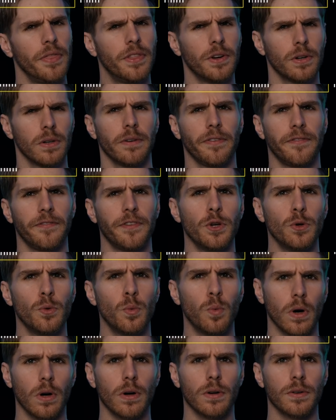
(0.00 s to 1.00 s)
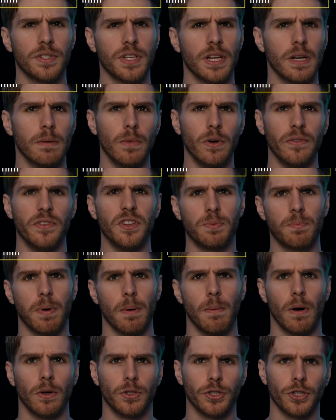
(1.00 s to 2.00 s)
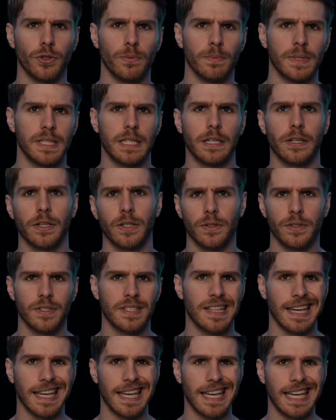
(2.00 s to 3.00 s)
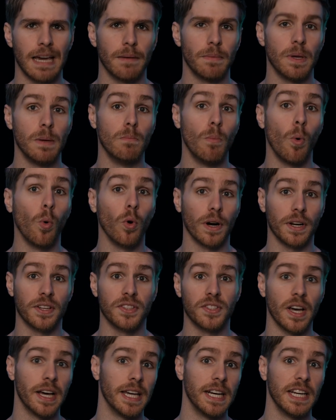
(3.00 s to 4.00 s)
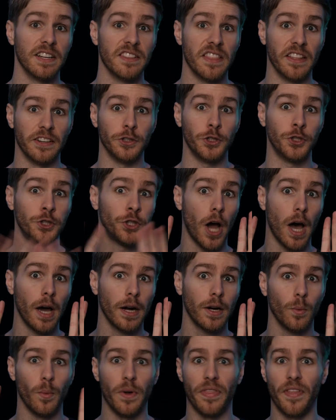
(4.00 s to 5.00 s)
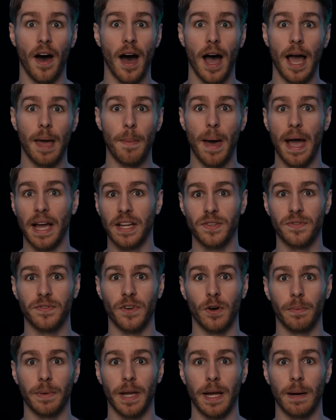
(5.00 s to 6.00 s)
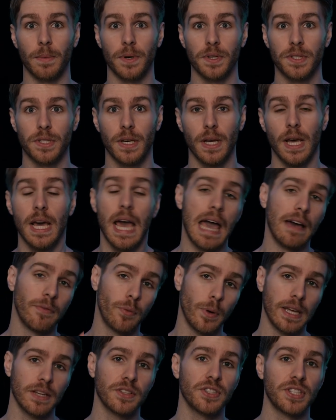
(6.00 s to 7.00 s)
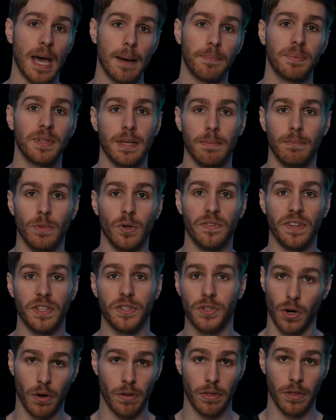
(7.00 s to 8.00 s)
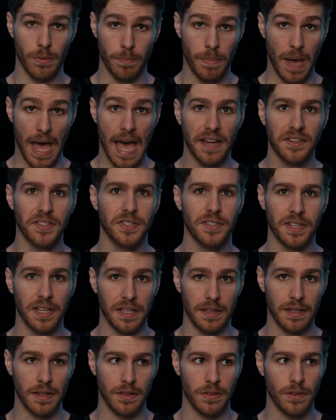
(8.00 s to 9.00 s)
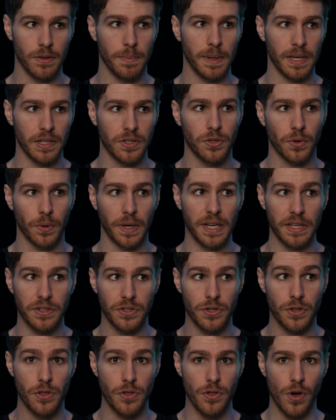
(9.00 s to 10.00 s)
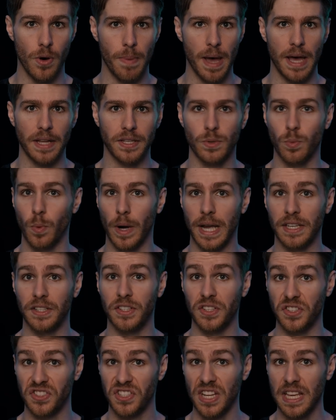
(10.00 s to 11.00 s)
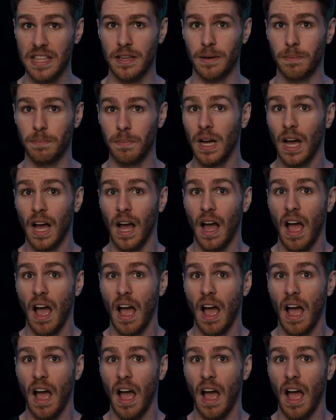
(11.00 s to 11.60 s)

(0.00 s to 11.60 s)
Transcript: There are a few words in a movie's promotional materials that can get me more excited than shot with IMAX film cameras. If we accept that movies are the best and that the big screen is the best way to see them,